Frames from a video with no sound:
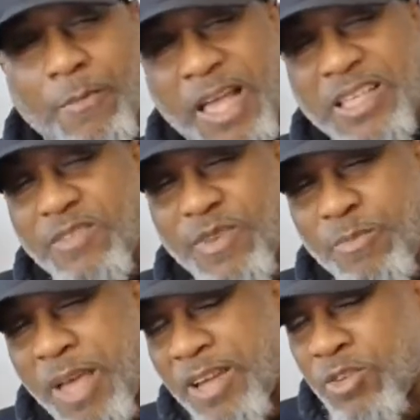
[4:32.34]
a massive
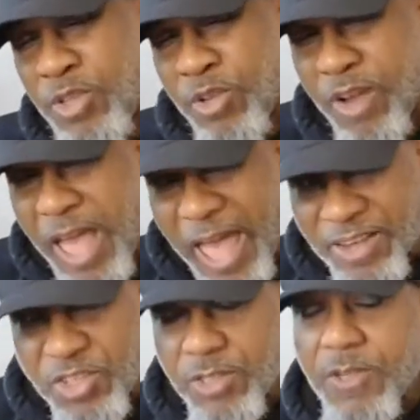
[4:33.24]
impact on your
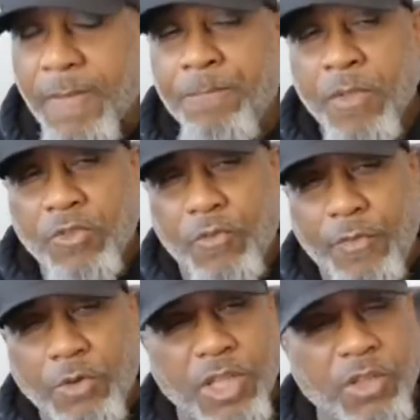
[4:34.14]
actions. So
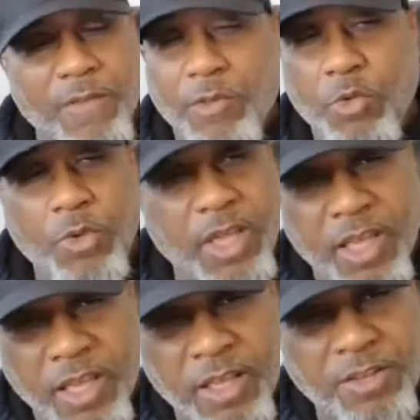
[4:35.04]
first thing you have to do
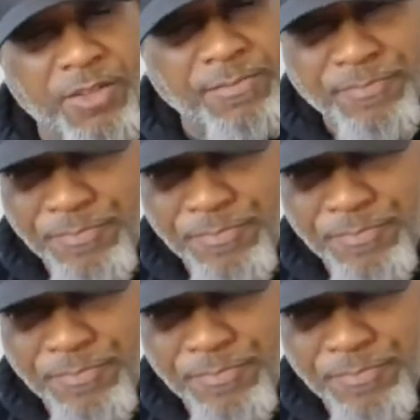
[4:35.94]
is